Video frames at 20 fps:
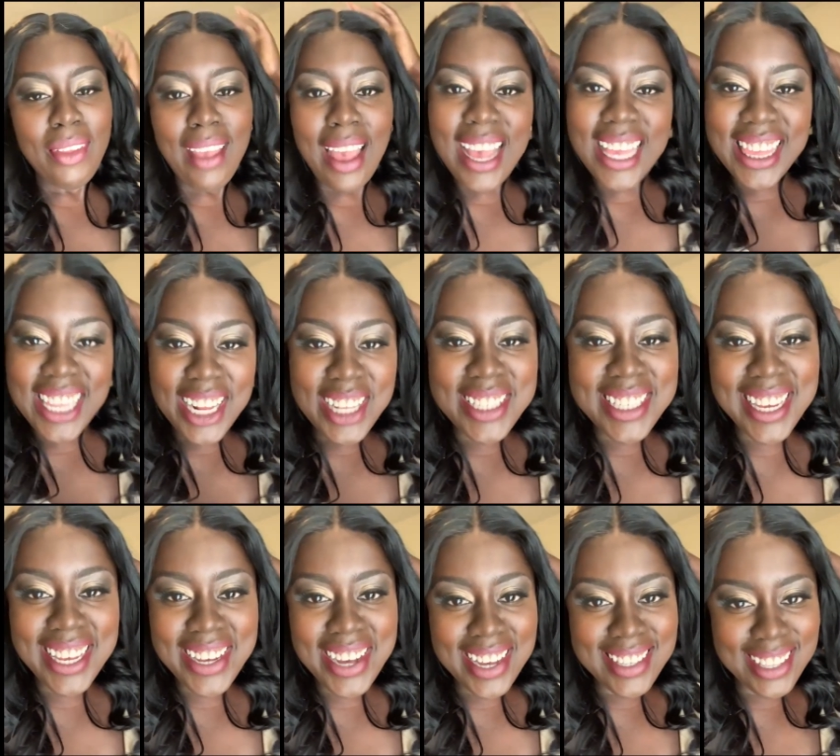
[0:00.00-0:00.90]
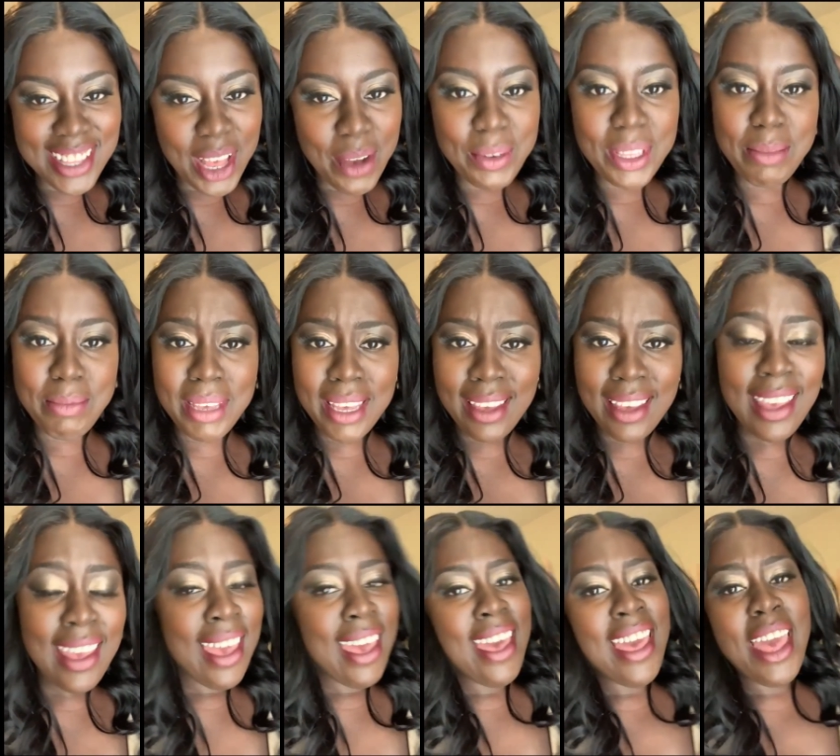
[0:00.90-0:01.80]
I thought I'll take you guys along with me
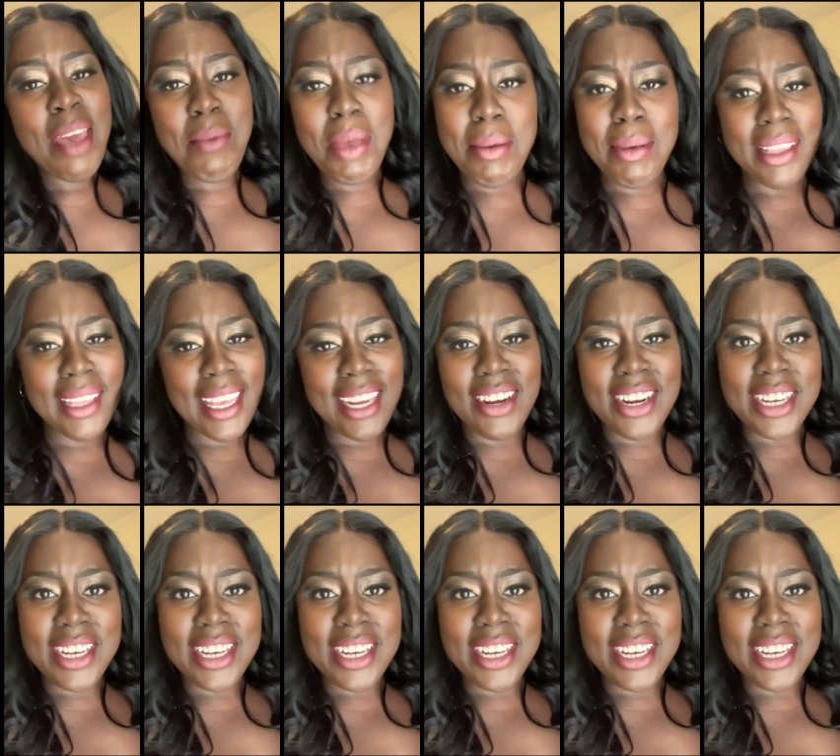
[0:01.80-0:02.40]
and maybe later